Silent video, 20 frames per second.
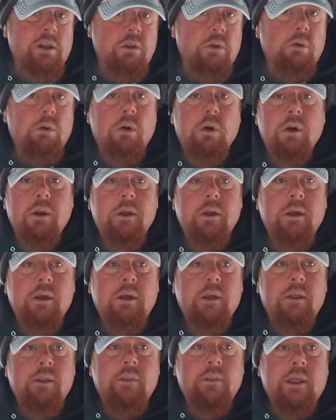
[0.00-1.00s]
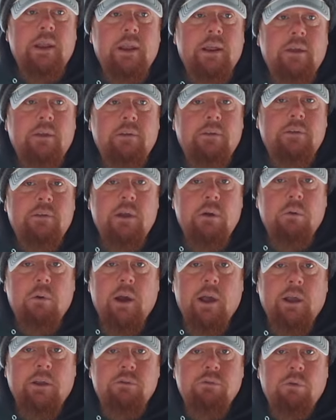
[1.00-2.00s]
a lure that has say
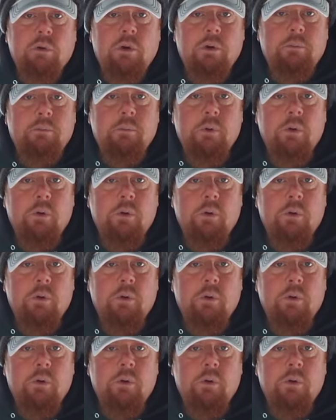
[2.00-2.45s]
waxworm